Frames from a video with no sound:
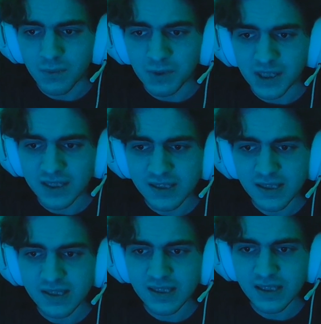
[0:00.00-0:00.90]
because
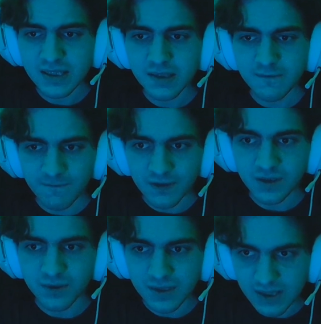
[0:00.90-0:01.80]
the season
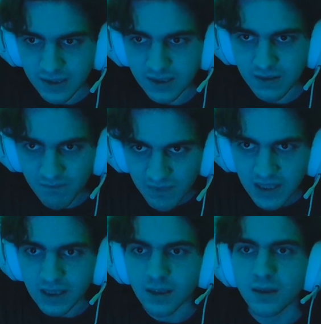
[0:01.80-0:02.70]
feels to
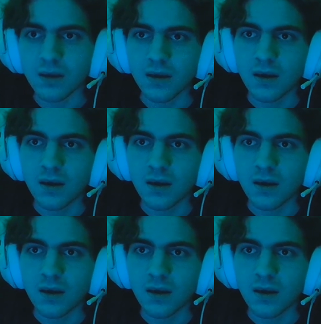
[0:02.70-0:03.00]
me